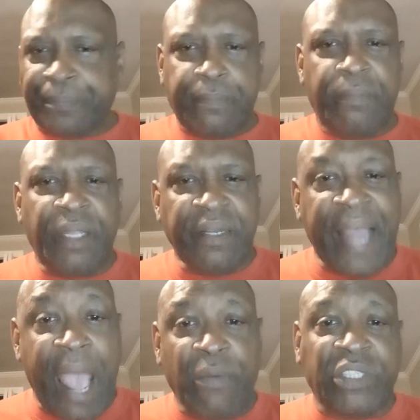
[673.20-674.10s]
Now
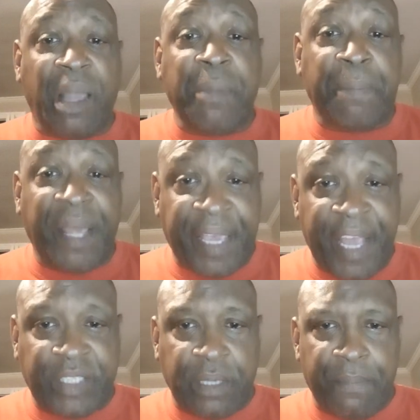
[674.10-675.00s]
it's time to play catch
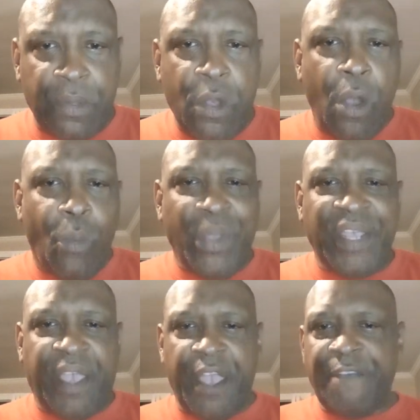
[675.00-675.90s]
up. We
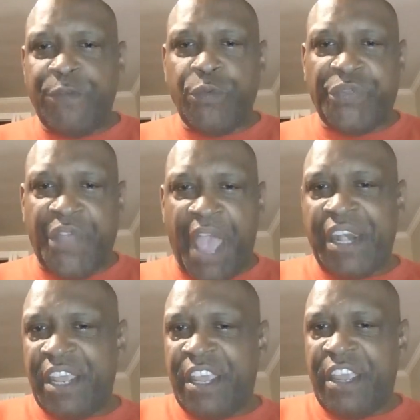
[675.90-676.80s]
gave you that
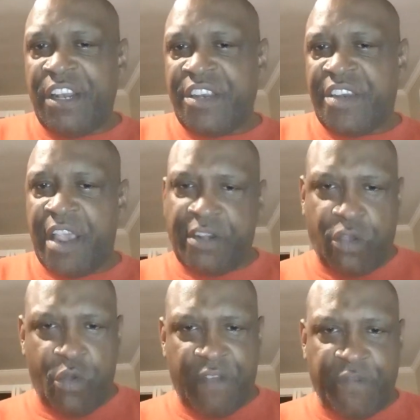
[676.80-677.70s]
technical
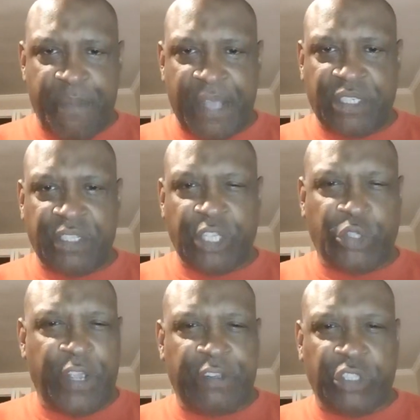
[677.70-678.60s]
information that you had
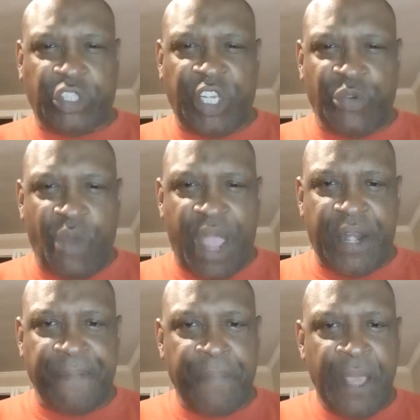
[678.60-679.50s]
to see in writing.
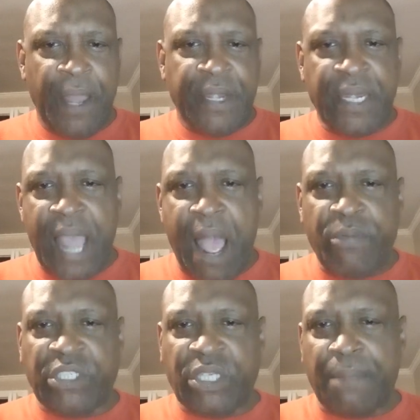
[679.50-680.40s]
Now it's
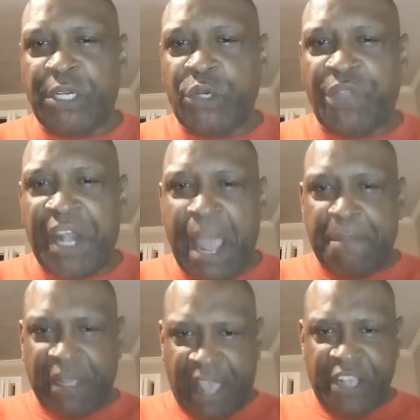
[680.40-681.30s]
time to do that
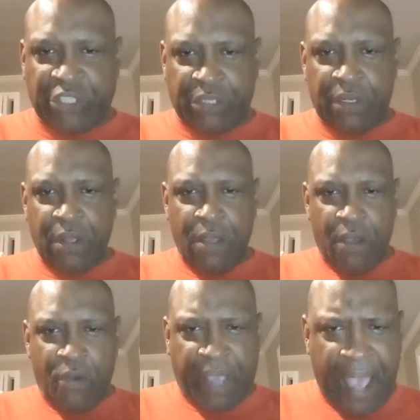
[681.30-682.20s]
application. Okay?